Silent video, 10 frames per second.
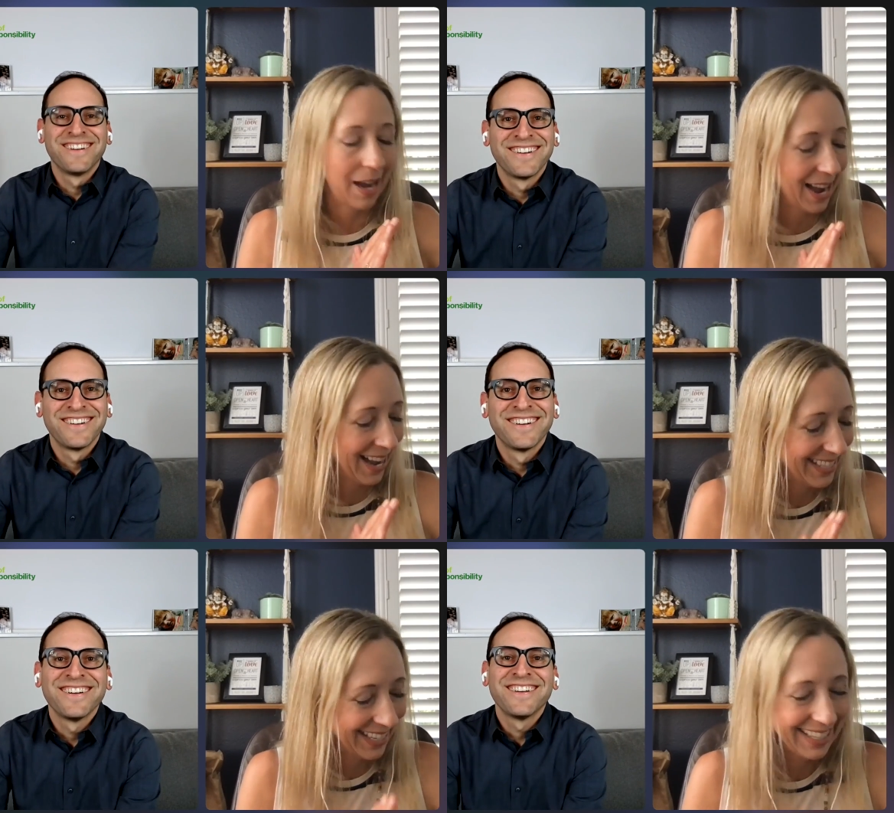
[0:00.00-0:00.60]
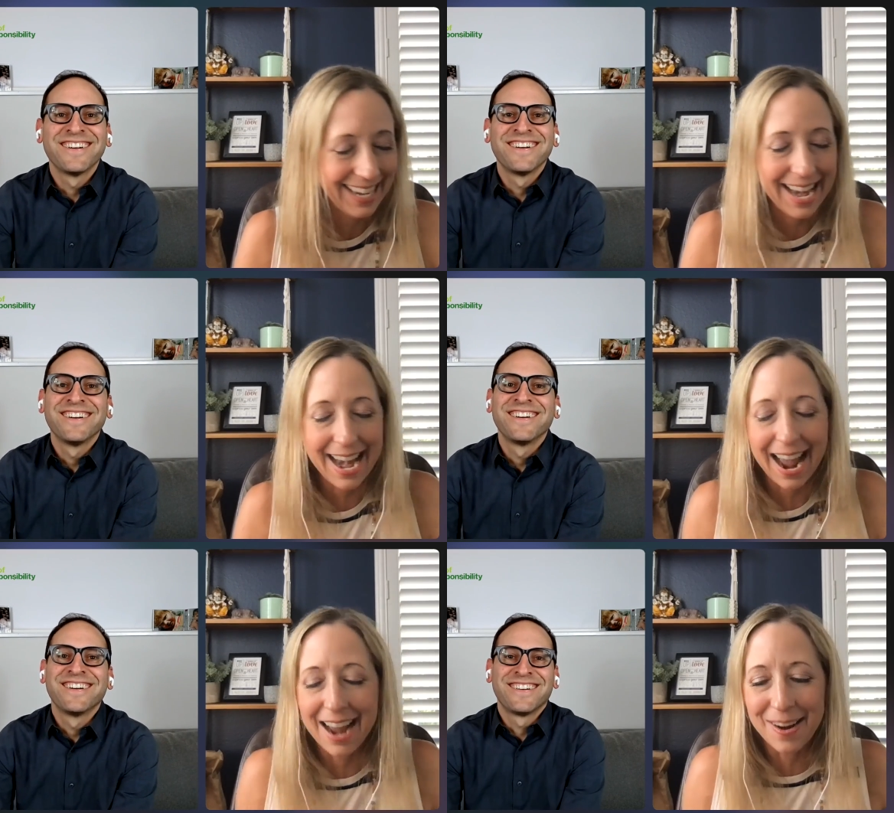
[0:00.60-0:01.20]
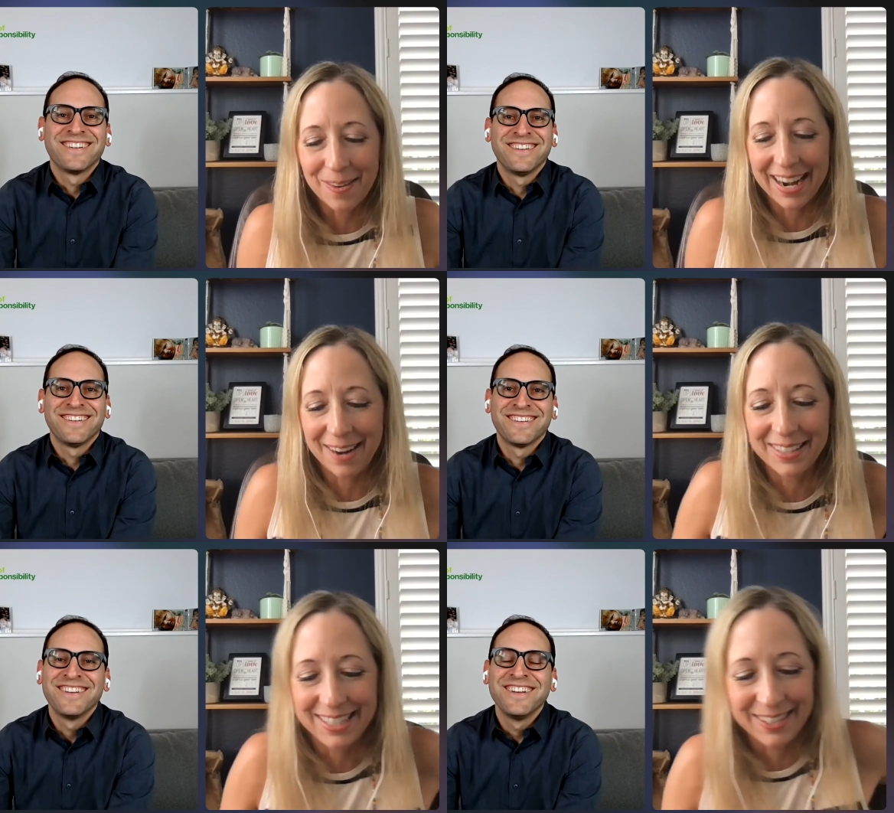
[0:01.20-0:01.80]
Speaker 1: i did not know what i
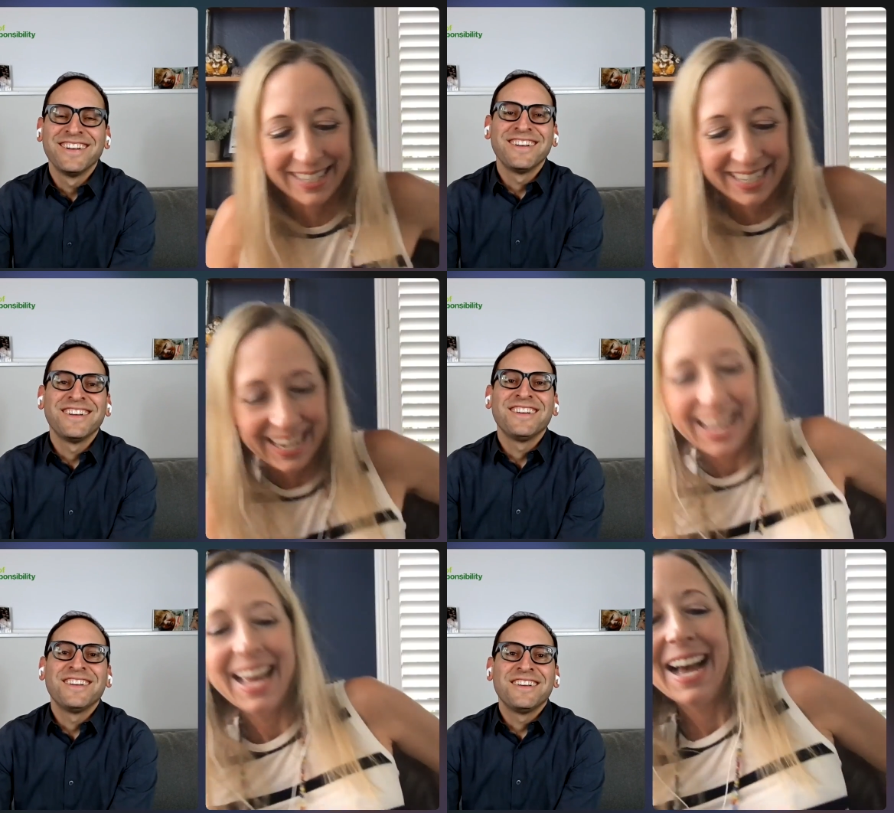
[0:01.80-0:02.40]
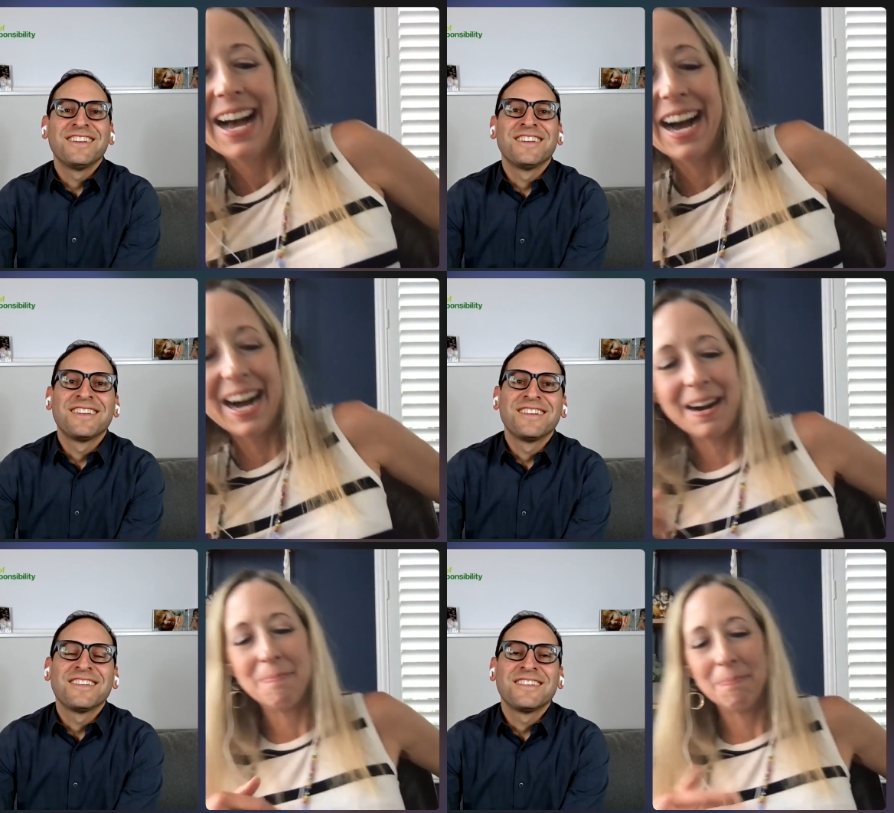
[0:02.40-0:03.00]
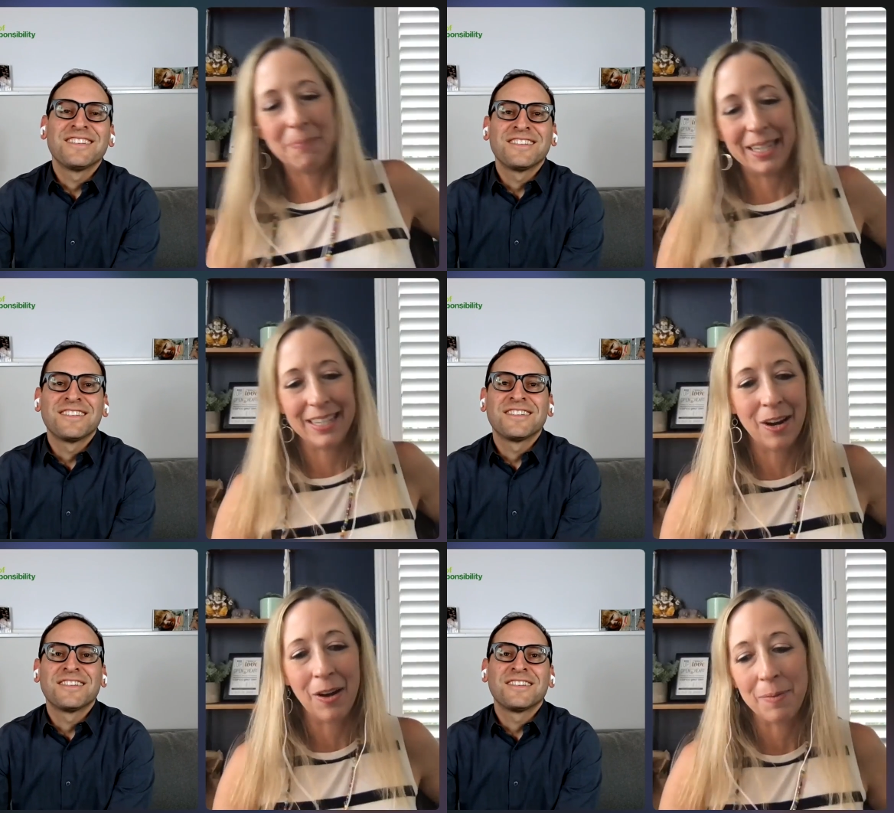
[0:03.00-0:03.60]
was doing um, but you
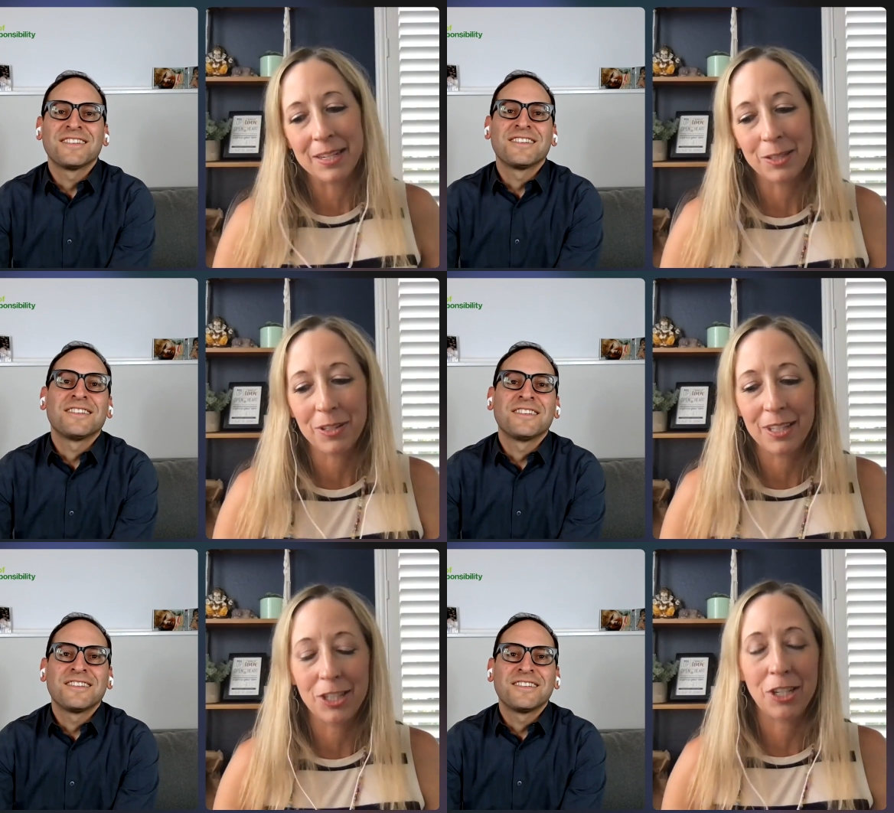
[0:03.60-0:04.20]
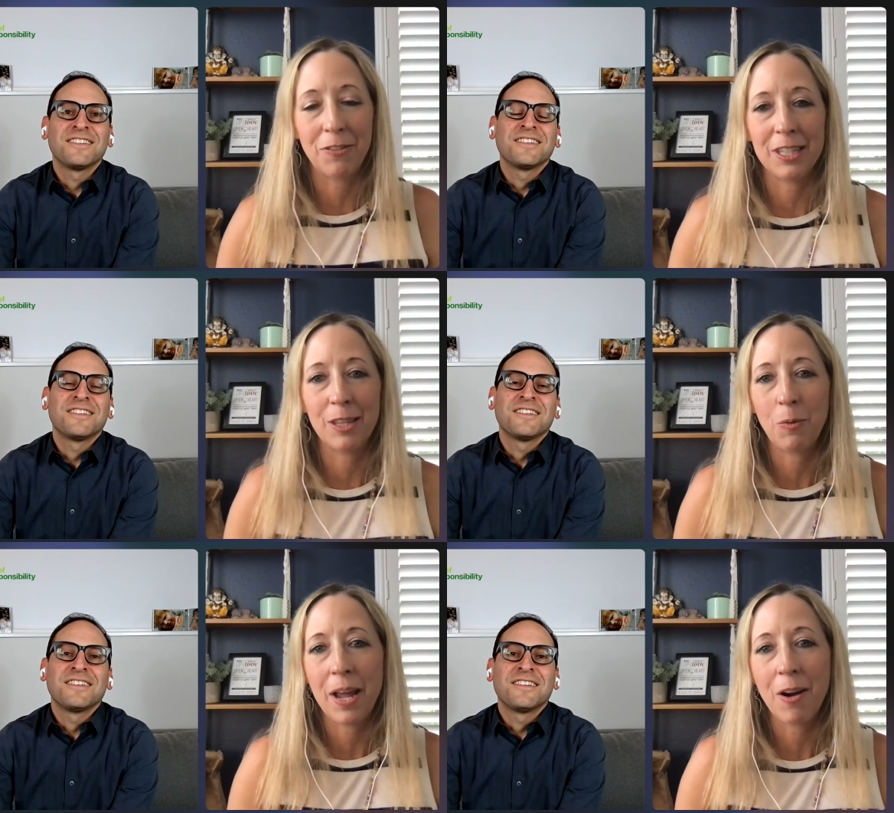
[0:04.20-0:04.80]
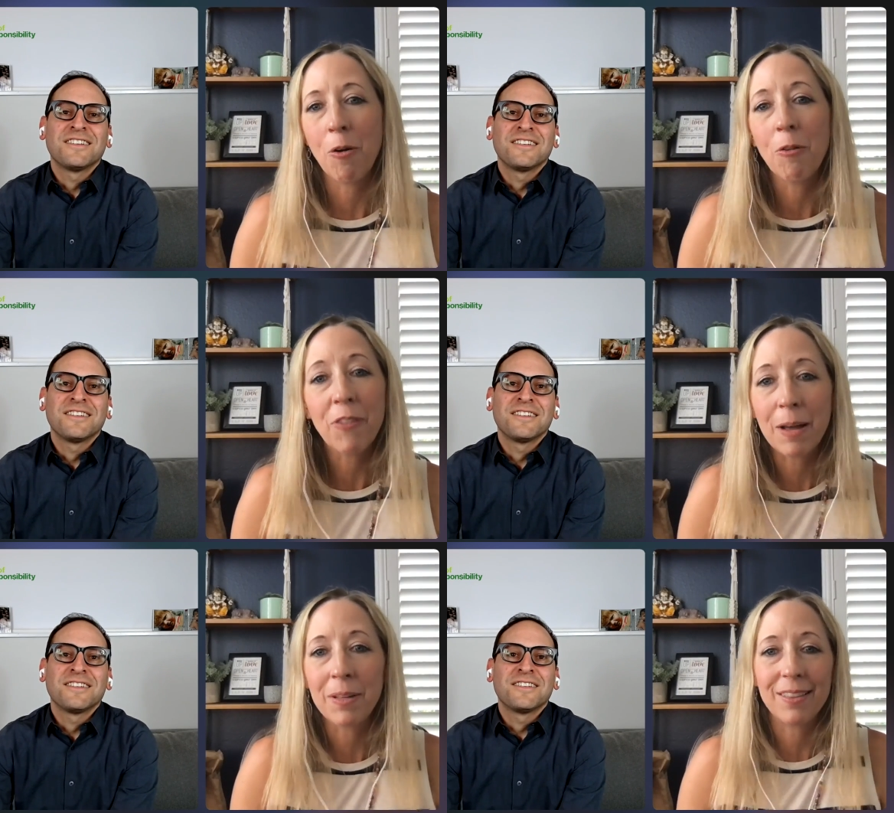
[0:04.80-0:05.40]
know i mean it's really shifted the way our whole
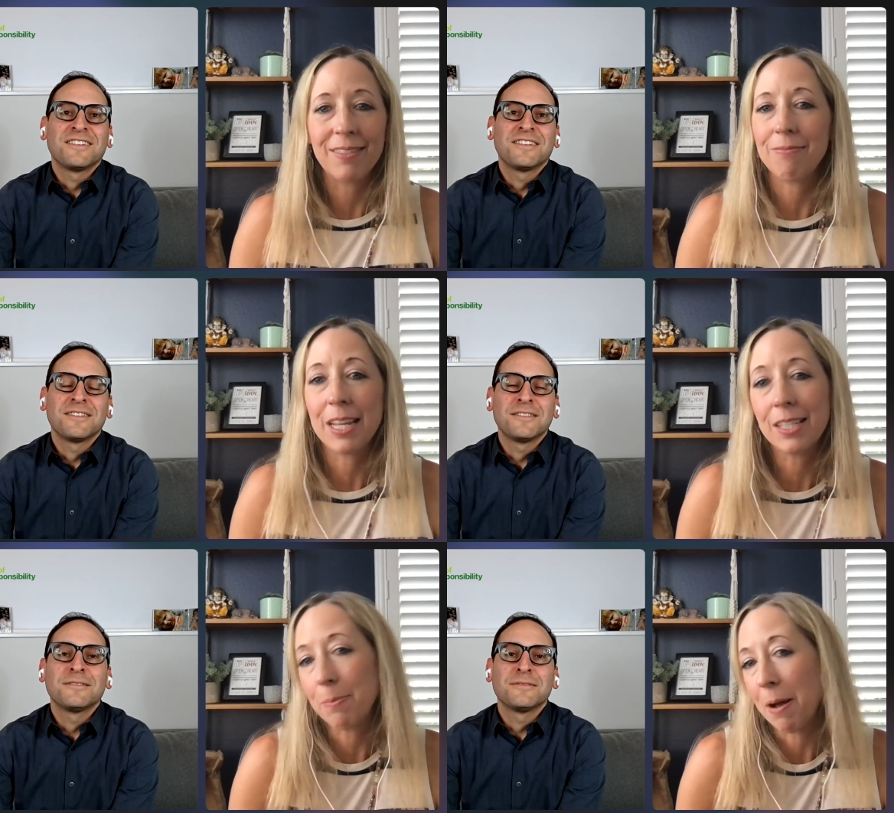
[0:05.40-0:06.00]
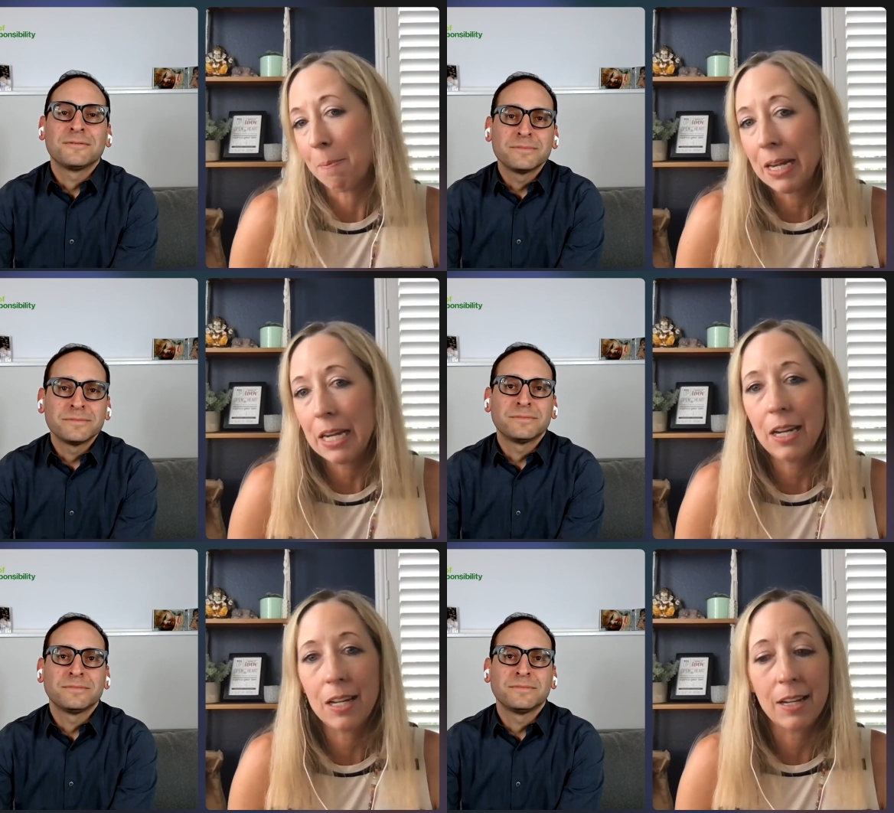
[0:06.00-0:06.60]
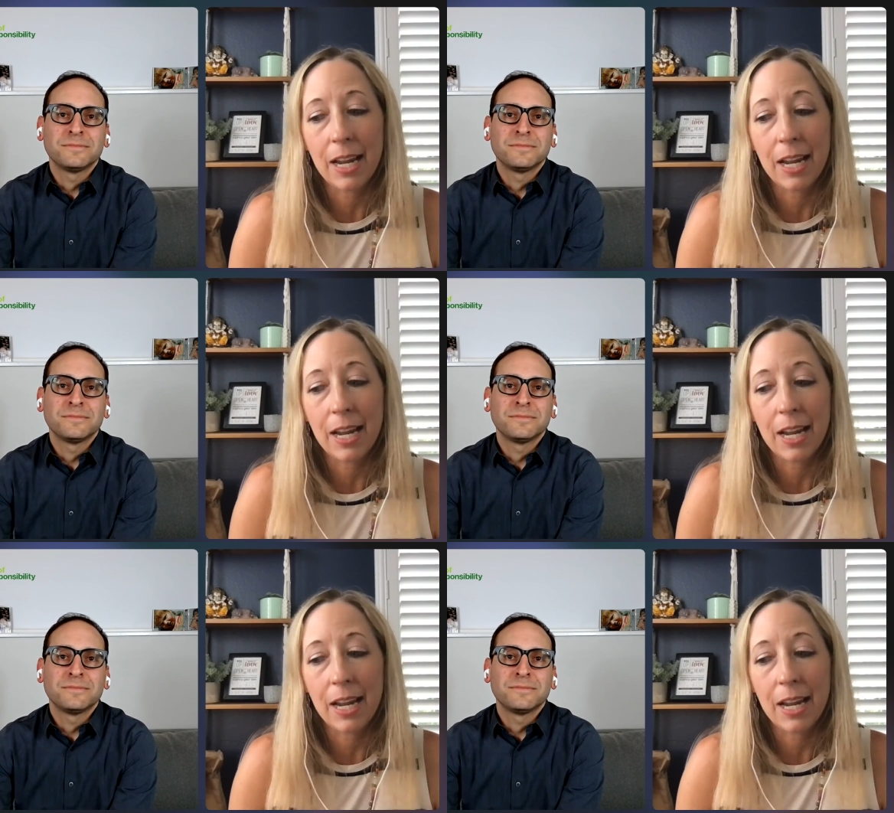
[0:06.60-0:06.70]
family thinks about money and